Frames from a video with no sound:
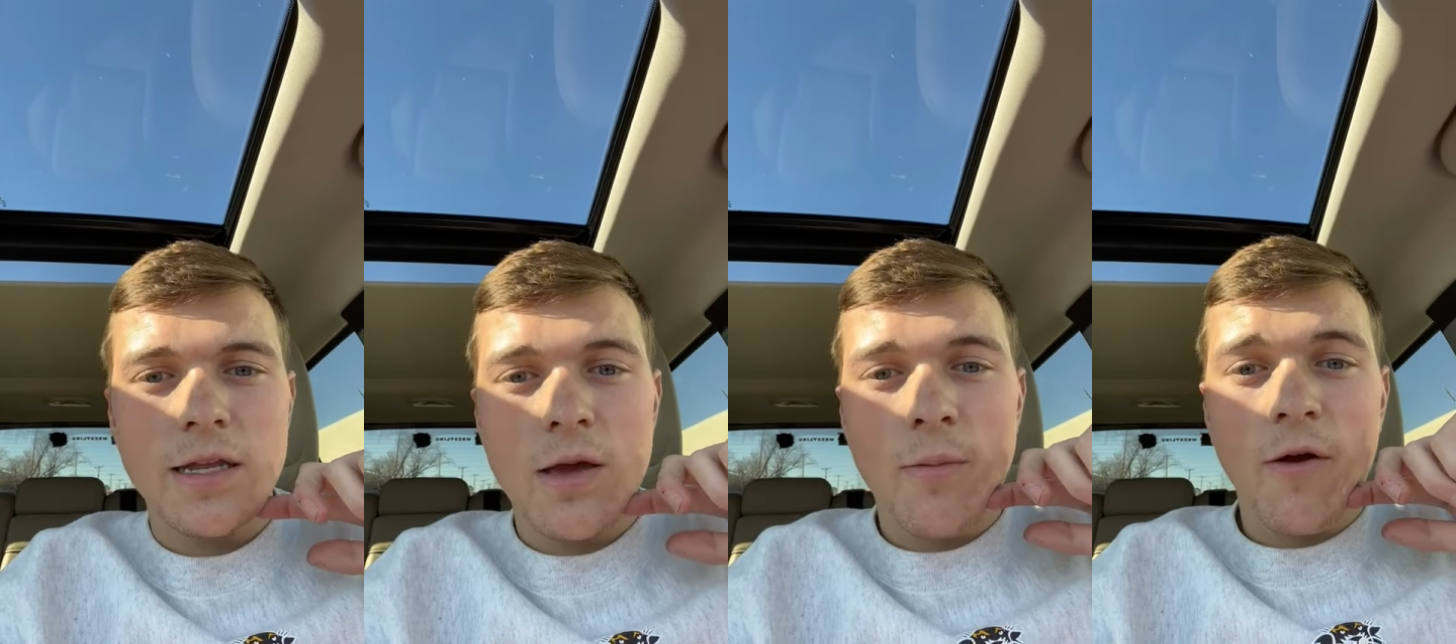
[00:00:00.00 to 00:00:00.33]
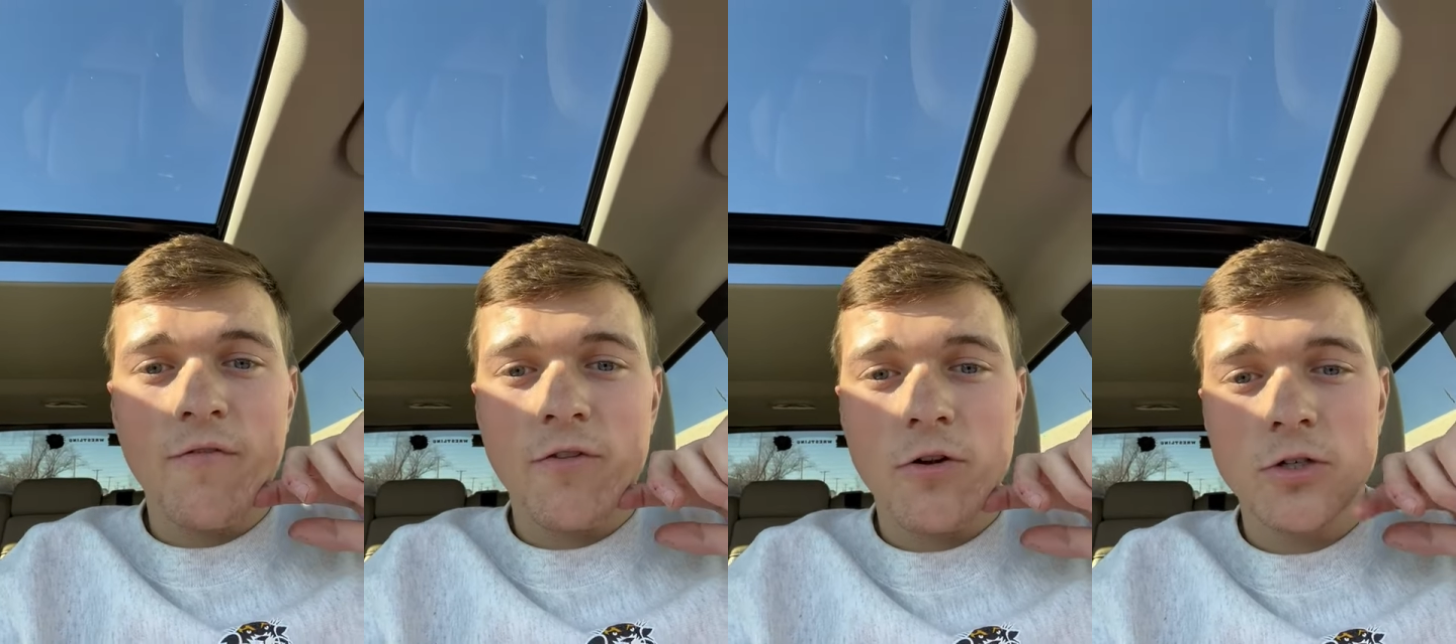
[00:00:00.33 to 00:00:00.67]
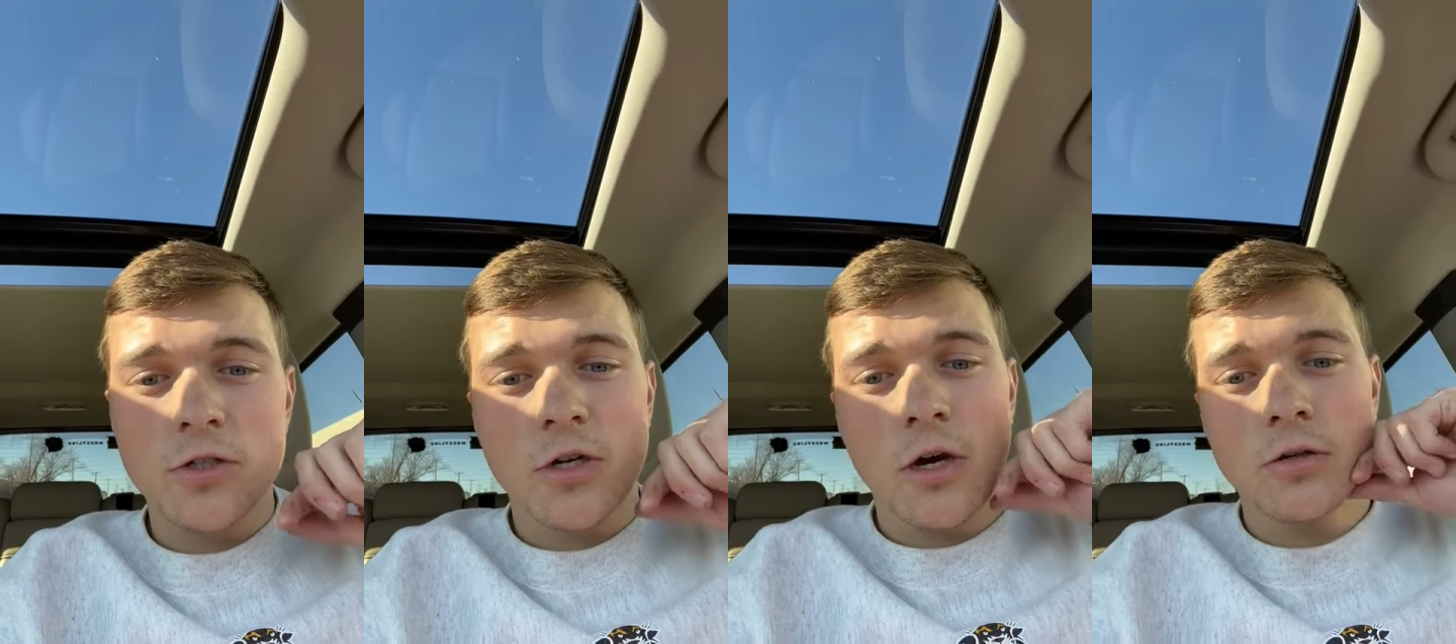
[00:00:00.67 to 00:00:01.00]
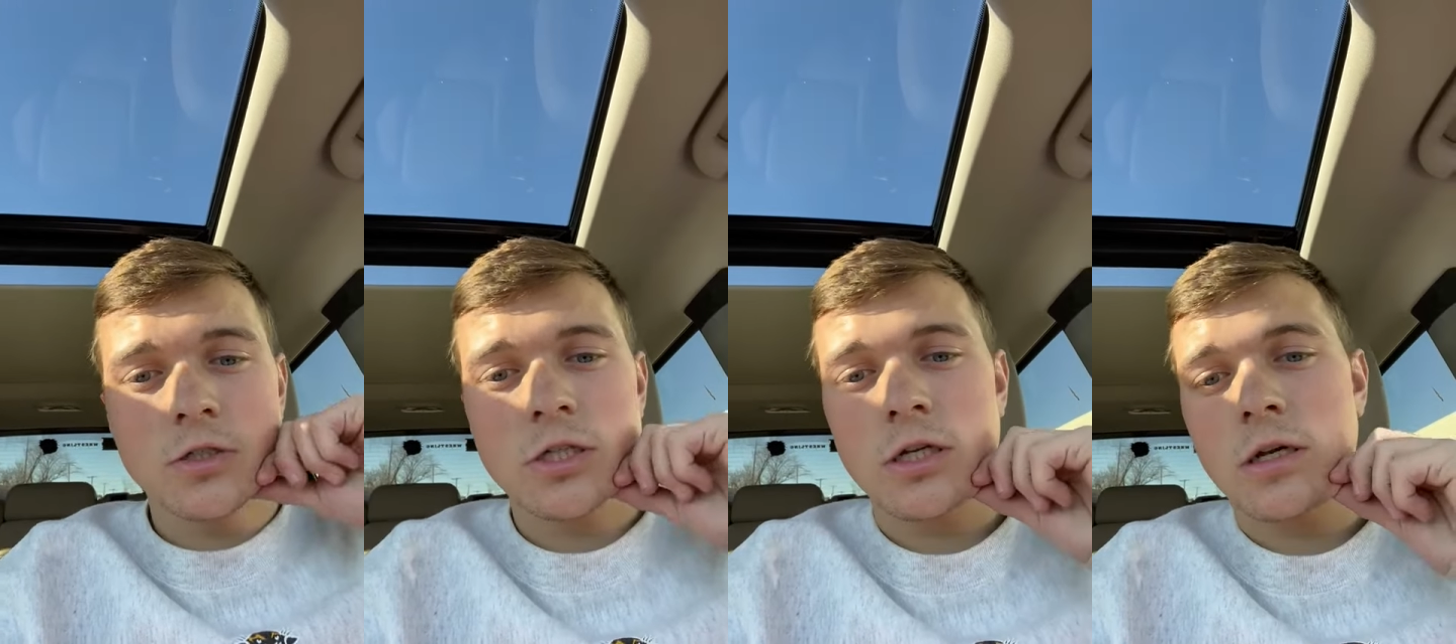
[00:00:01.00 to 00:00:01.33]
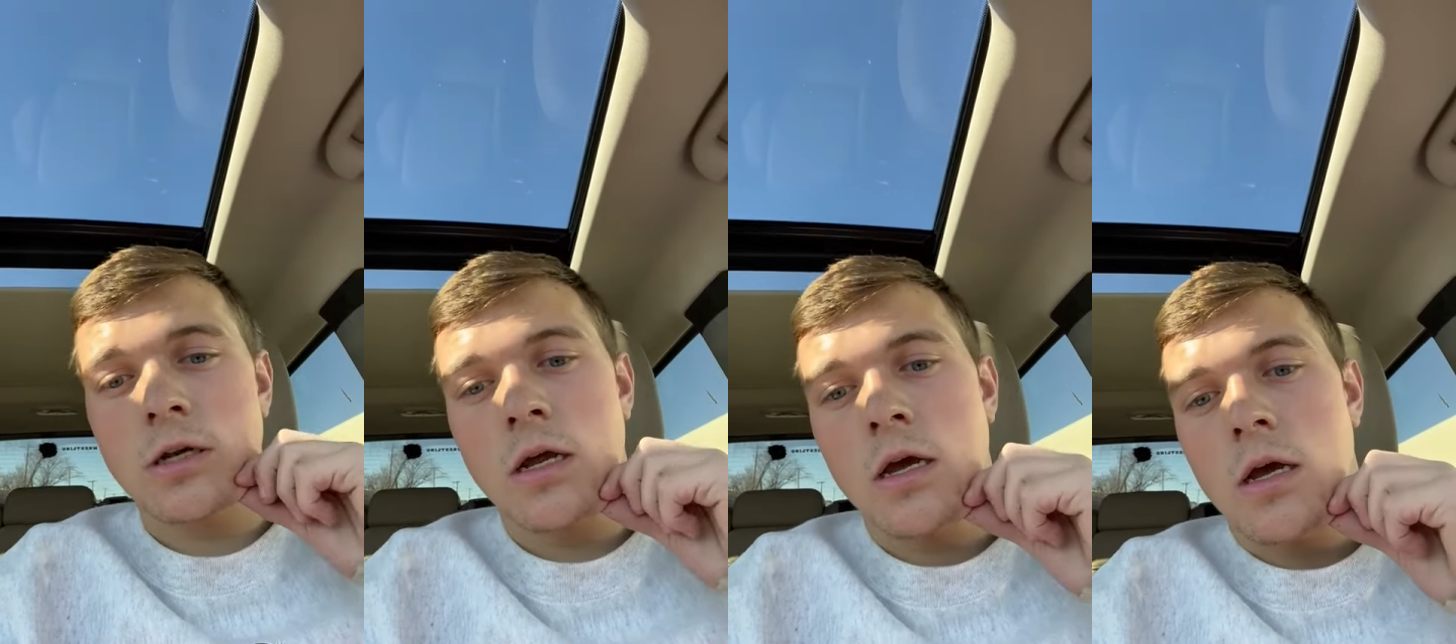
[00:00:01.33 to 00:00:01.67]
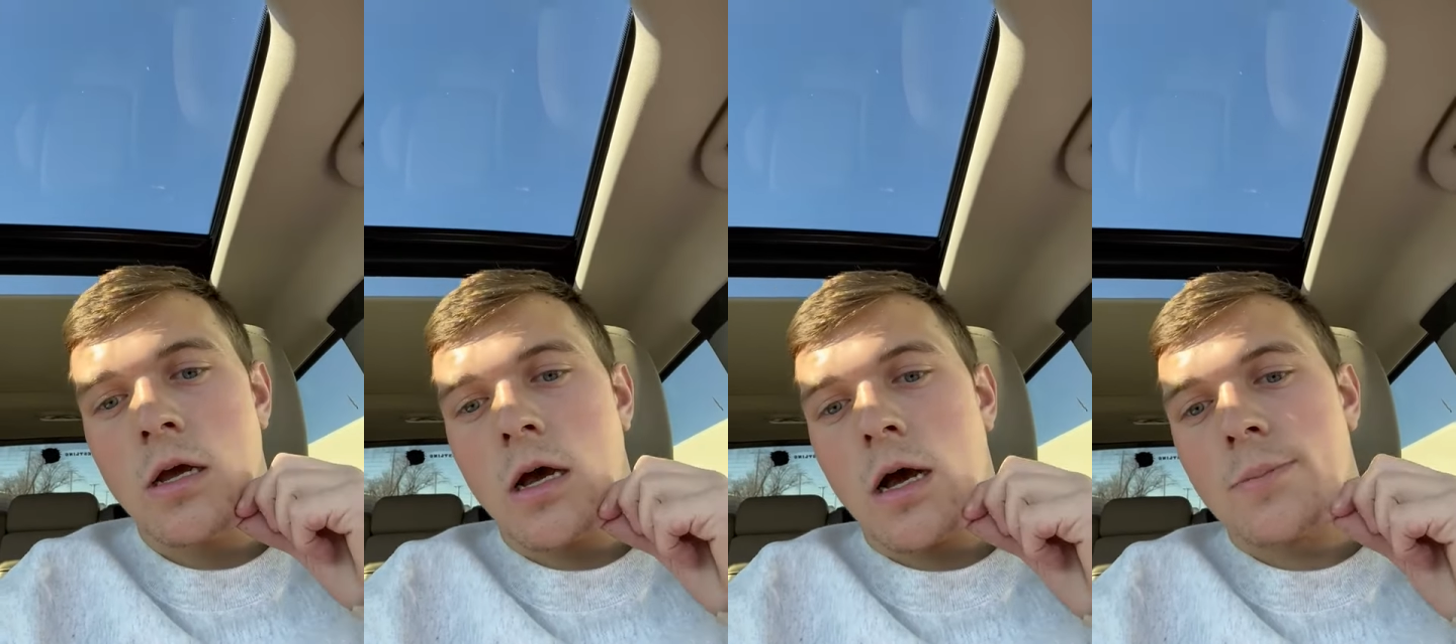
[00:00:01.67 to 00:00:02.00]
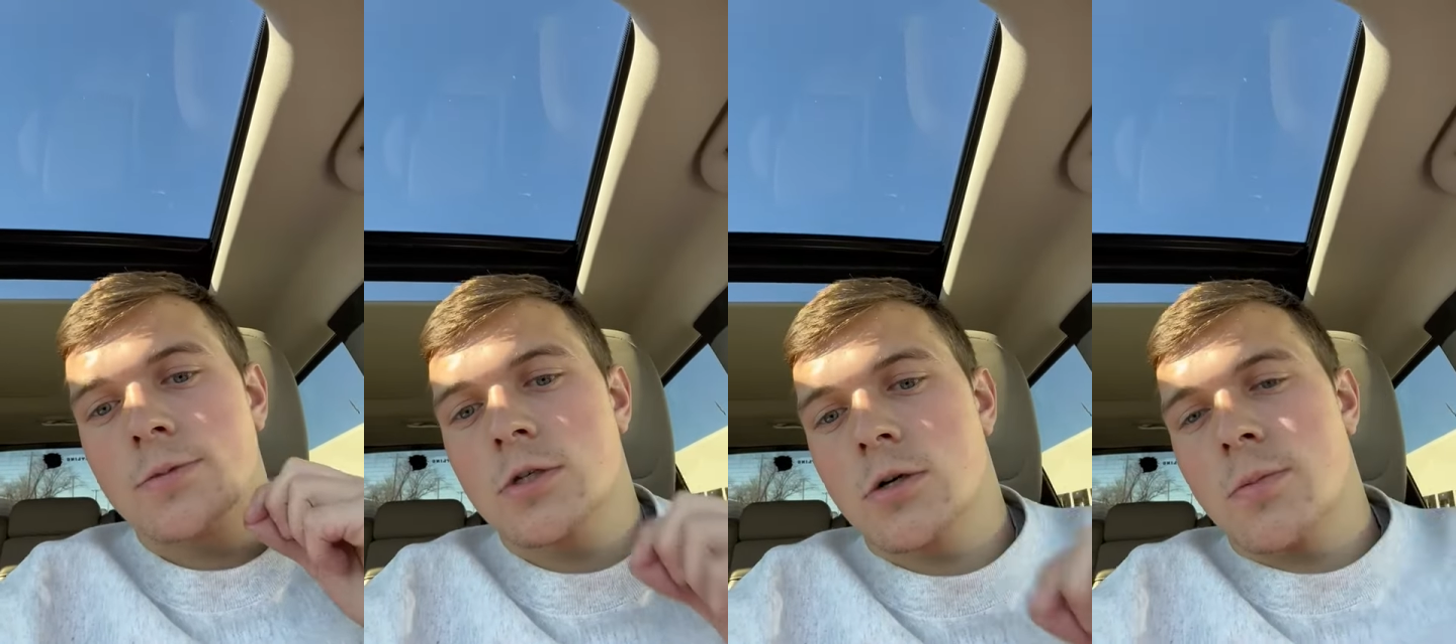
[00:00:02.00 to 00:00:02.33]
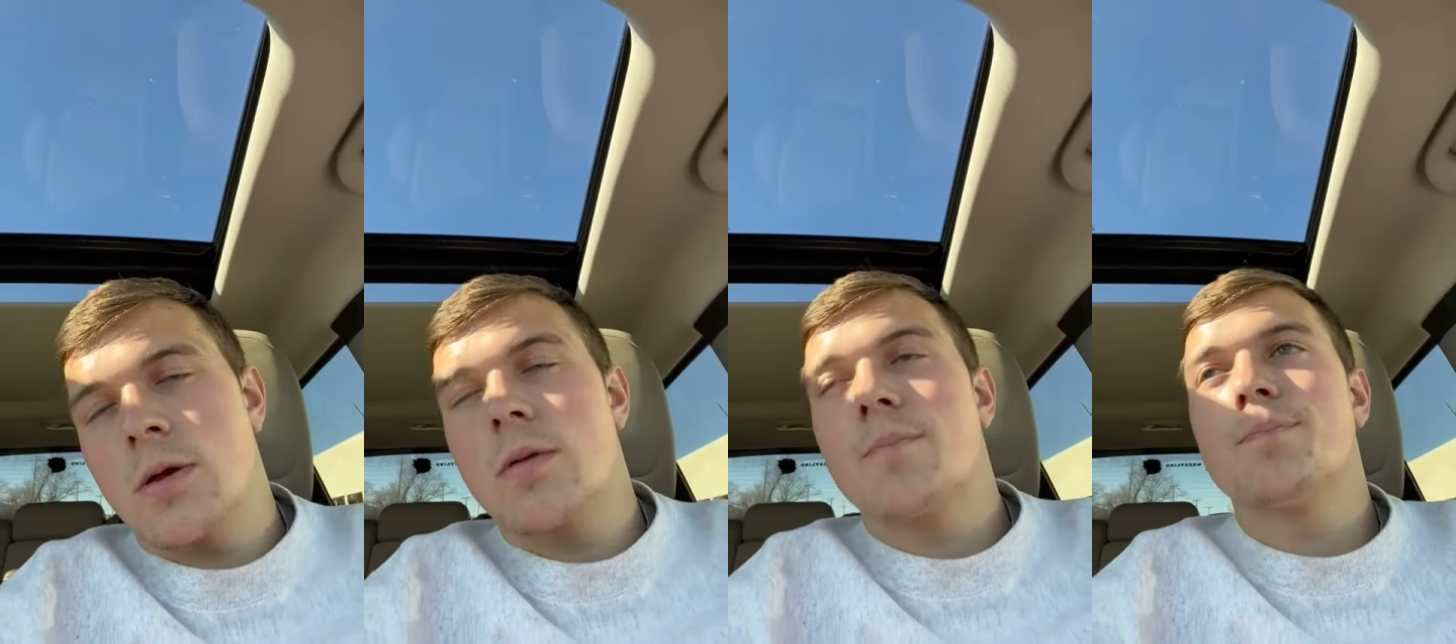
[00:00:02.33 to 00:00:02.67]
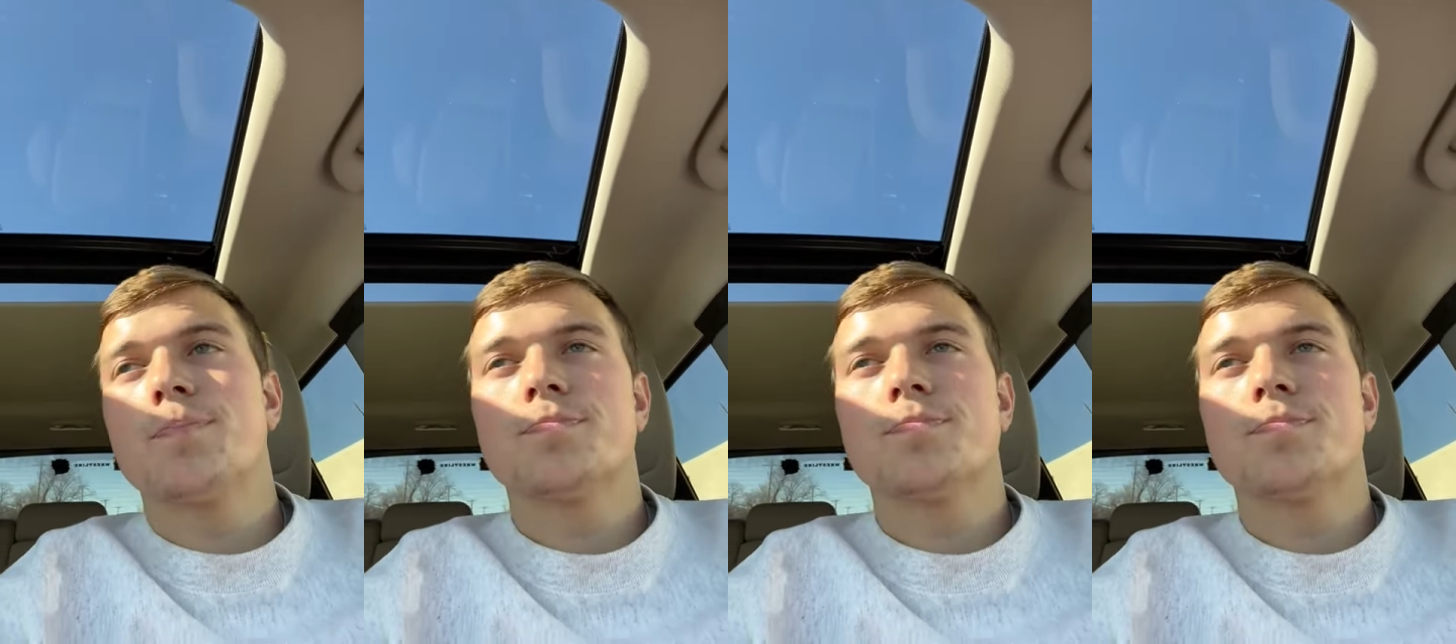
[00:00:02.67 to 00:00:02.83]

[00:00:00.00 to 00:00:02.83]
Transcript: to get my first coaching tournament